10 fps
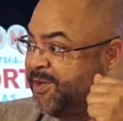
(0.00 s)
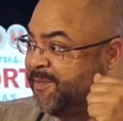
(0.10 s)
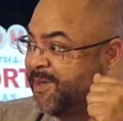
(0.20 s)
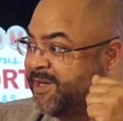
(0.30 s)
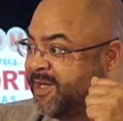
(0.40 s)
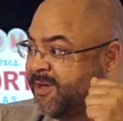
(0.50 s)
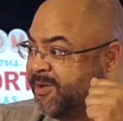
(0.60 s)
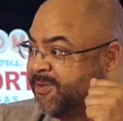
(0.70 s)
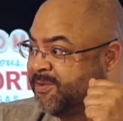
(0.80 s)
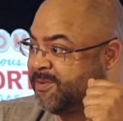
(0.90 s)
about that
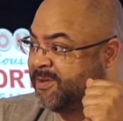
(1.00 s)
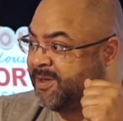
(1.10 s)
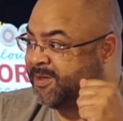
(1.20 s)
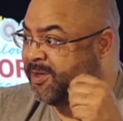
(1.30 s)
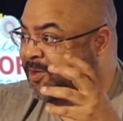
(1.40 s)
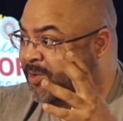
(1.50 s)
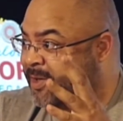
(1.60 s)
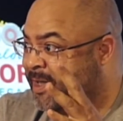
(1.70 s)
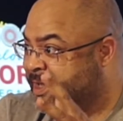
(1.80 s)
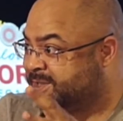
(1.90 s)
whole uh, the whole
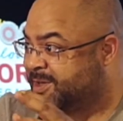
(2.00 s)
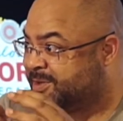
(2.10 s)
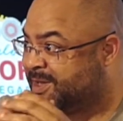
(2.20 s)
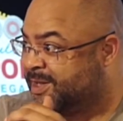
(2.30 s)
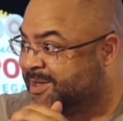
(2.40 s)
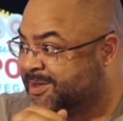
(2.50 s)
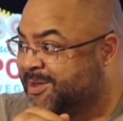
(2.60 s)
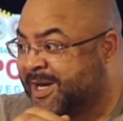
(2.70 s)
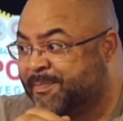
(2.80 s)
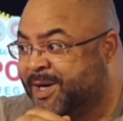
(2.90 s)
NHL thing.
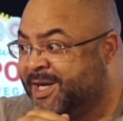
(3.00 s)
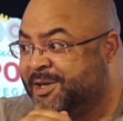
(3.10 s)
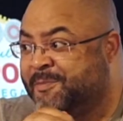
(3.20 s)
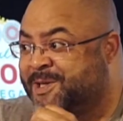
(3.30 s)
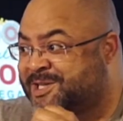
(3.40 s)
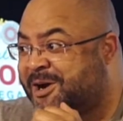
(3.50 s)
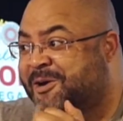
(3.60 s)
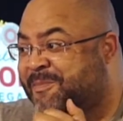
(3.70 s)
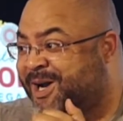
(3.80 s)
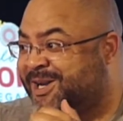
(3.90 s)
Yes, that money you've been
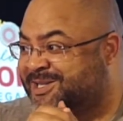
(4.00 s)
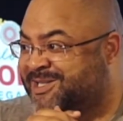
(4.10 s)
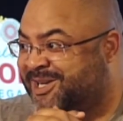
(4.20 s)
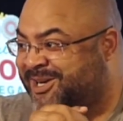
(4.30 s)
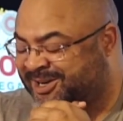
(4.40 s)
talking about is there.